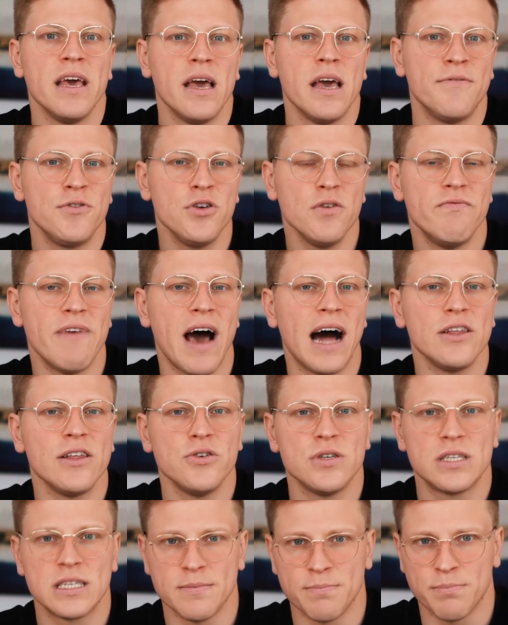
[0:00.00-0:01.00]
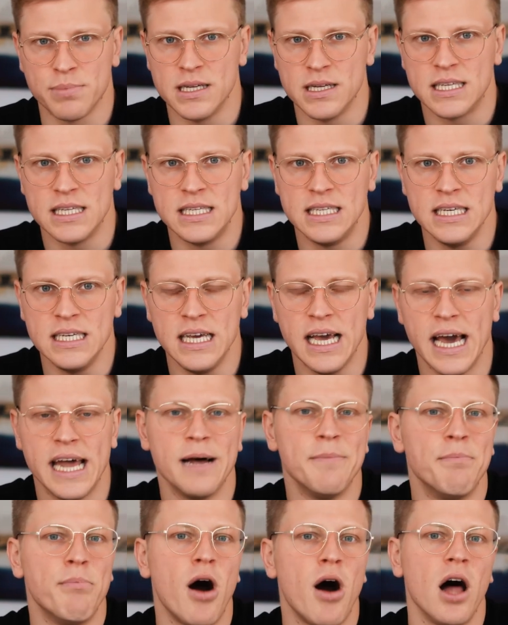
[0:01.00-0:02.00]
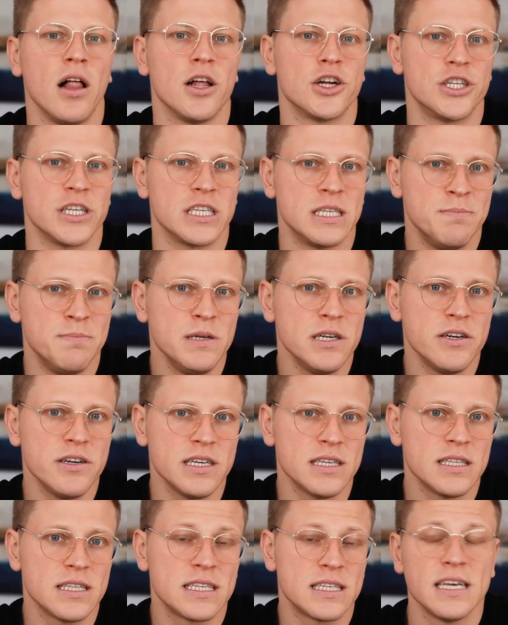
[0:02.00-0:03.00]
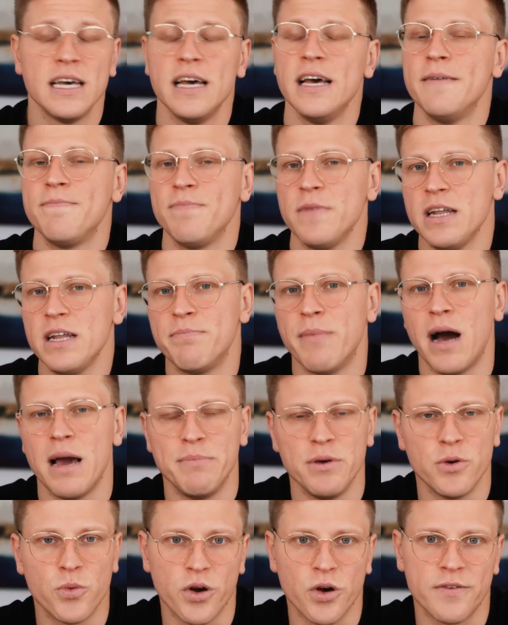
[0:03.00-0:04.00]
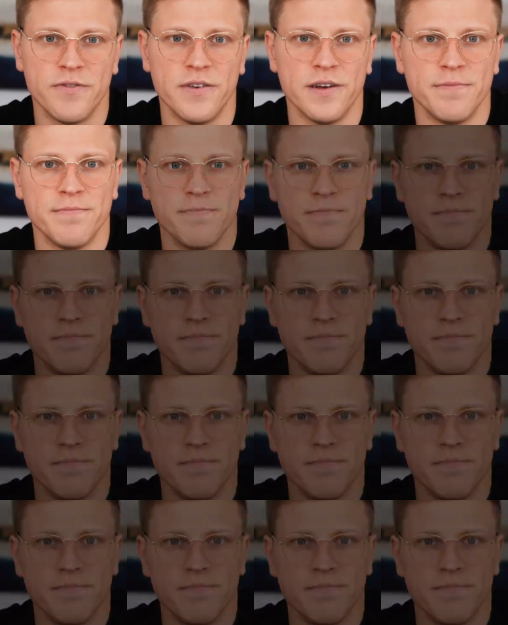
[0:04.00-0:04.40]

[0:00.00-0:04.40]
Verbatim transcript: if you value simplicity and a polished experience, it might be worth it.